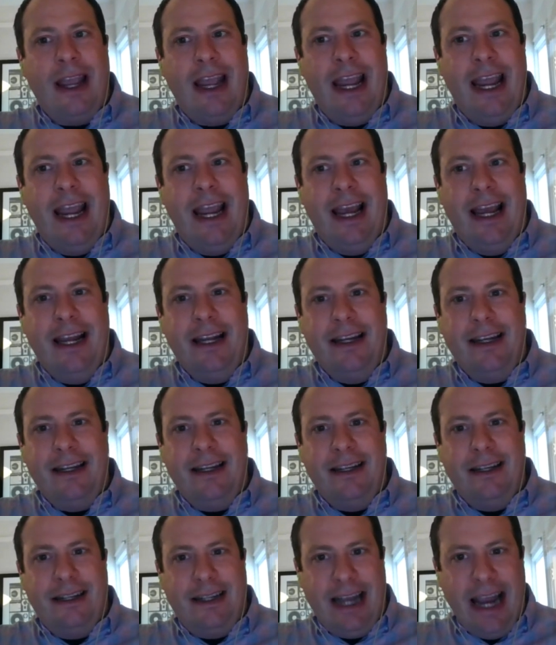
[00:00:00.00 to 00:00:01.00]
and
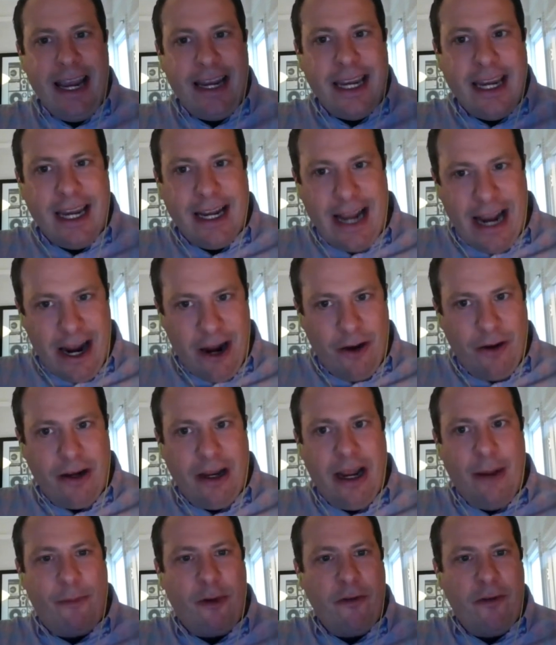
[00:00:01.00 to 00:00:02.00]
taking it out
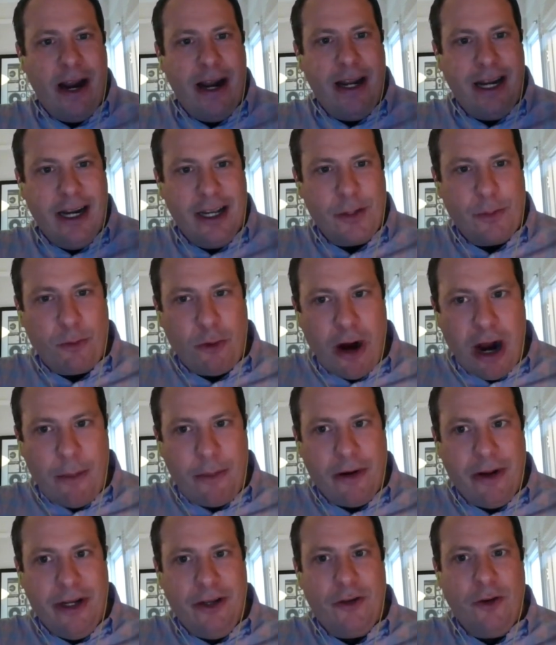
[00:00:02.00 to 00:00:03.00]
and providing it as
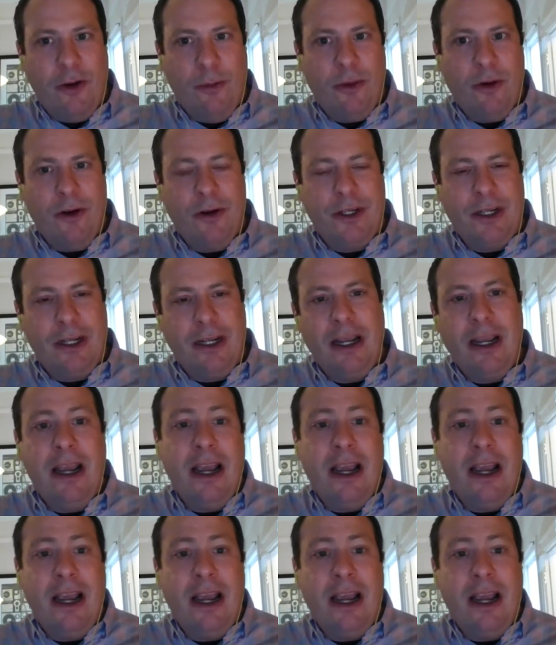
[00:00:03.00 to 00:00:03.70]
property to a person.